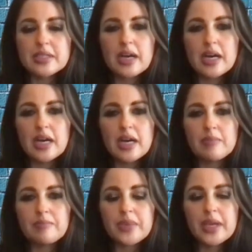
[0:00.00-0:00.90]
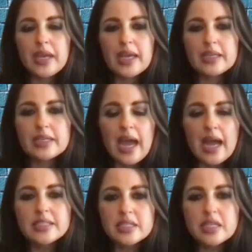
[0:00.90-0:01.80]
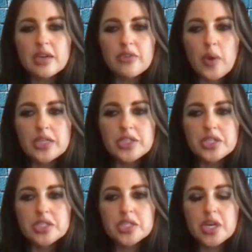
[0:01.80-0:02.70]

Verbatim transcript: Um, and ask the tough questions.